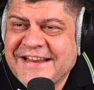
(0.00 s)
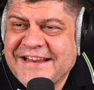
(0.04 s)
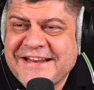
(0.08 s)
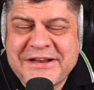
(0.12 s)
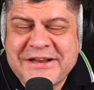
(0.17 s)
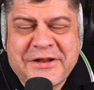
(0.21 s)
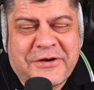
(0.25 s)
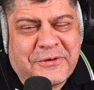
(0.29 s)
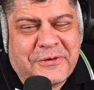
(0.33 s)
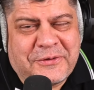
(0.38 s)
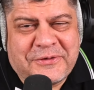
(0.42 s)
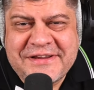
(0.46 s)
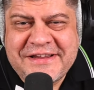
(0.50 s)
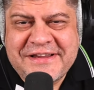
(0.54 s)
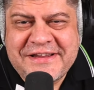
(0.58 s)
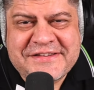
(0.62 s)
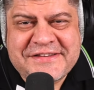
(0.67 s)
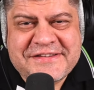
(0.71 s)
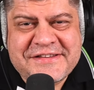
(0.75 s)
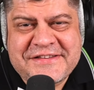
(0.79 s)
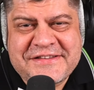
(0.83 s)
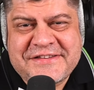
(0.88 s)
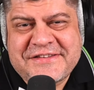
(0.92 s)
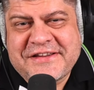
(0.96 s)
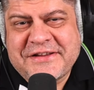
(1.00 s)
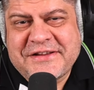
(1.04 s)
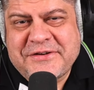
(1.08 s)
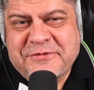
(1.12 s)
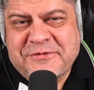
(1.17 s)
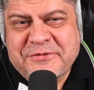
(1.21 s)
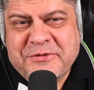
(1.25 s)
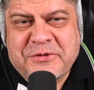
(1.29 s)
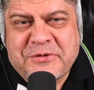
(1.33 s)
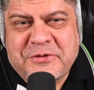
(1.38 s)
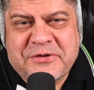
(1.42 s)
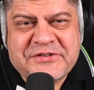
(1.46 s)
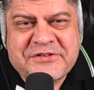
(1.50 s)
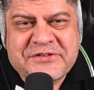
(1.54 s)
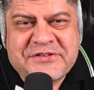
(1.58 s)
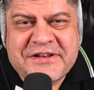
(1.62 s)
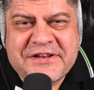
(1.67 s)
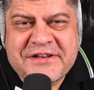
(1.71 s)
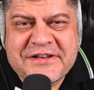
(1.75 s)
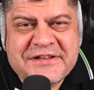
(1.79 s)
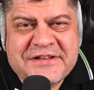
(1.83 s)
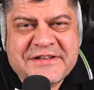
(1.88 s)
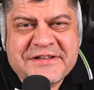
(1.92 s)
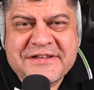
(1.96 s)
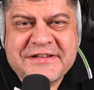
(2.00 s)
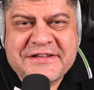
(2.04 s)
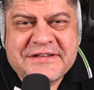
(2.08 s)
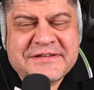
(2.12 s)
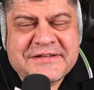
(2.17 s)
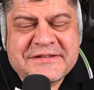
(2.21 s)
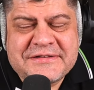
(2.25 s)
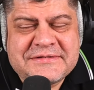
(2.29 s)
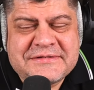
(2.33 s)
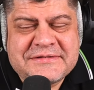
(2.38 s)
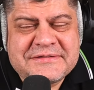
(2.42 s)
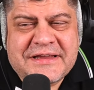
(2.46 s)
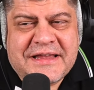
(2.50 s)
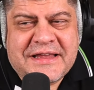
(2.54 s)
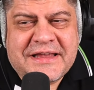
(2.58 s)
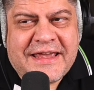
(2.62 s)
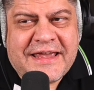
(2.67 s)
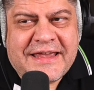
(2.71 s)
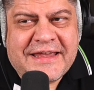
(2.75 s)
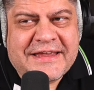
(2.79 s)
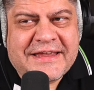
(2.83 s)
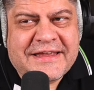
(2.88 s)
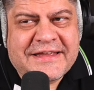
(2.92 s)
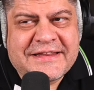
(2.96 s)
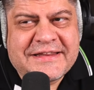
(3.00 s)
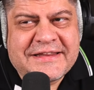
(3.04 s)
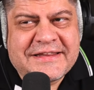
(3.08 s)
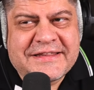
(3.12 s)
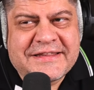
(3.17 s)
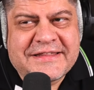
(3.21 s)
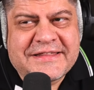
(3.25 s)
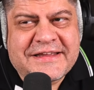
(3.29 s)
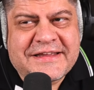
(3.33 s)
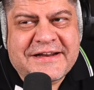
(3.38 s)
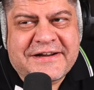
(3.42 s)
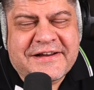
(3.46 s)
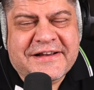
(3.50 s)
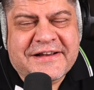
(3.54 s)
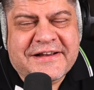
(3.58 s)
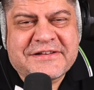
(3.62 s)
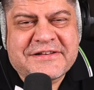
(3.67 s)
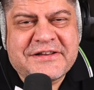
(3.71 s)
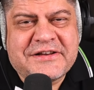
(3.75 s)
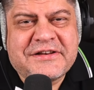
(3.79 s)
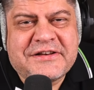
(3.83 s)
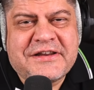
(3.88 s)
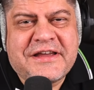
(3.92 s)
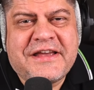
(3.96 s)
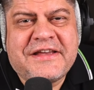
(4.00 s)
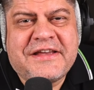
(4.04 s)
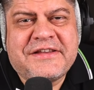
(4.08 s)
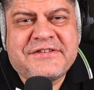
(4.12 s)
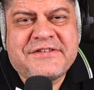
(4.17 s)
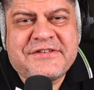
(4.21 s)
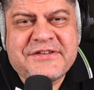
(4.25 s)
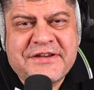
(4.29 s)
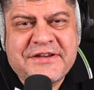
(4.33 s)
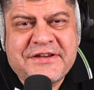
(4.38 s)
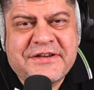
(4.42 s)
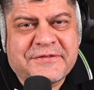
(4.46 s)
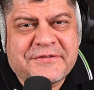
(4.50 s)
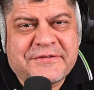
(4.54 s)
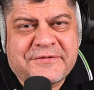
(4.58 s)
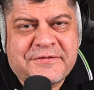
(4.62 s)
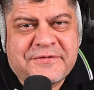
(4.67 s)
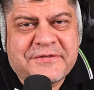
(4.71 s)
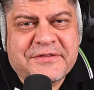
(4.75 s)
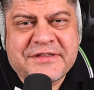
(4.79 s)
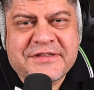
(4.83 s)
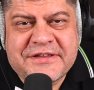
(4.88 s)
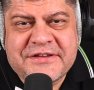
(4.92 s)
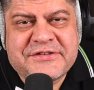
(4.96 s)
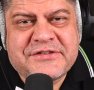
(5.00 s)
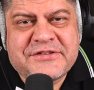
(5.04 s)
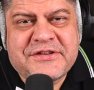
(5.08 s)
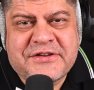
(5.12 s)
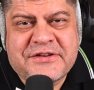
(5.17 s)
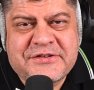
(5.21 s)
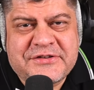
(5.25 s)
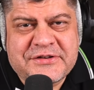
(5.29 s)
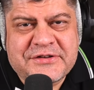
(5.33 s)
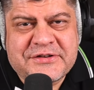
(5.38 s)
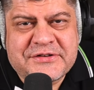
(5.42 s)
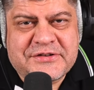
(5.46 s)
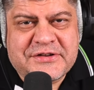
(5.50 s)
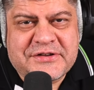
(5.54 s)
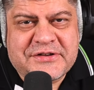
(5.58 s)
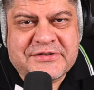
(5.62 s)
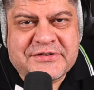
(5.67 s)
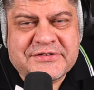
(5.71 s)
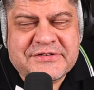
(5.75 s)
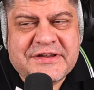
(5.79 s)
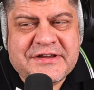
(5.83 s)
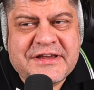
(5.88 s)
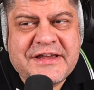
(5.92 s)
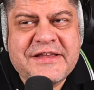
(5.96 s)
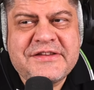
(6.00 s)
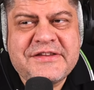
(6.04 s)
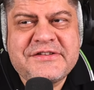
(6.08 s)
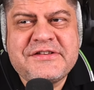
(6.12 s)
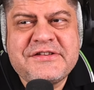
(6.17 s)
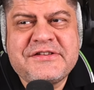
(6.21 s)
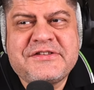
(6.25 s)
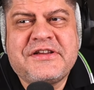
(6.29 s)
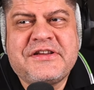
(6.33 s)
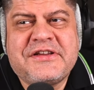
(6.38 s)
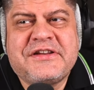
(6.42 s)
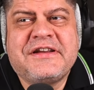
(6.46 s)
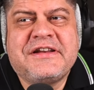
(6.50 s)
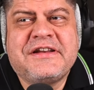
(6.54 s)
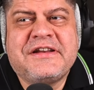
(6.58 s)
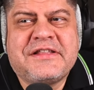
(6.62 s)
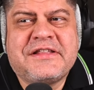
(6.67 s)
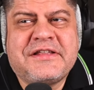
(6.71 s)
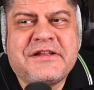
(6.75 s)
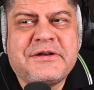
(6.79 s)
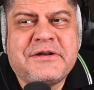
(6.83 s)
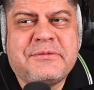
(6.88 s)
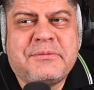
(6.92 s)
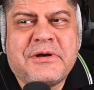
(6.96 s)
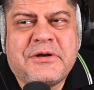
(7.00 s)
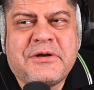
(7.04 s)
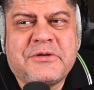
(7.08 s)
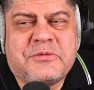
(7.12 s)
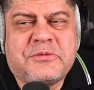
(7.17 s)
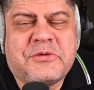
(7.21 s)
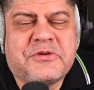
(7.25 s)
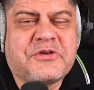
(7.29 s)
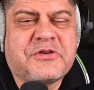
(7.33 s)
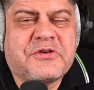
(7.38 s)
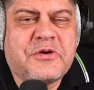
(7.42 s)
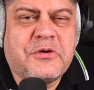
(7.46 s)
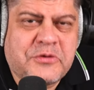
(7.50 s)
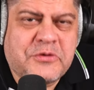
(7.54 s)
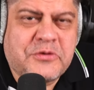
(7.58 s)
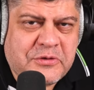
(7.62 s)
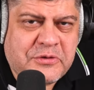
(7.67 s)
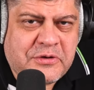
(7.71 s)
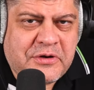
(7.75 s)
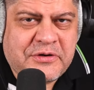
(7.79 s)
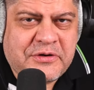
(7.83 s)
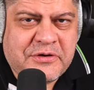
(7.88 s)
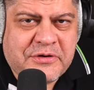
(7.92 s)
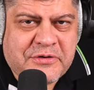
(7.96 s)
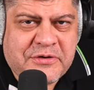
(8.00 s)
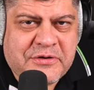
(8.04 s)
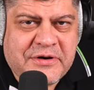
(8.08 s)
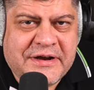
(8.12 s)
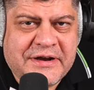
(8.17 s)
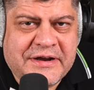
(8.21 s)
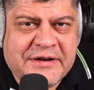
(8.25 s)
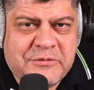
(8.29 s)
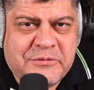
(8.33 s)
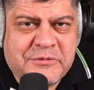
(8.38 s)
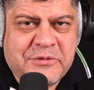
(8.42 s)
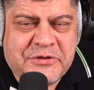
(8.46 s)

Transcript: and no, he hasn't said, of course. And they're acting as if this doesn't exist. He hasn't said anything about what's going on in Ukraine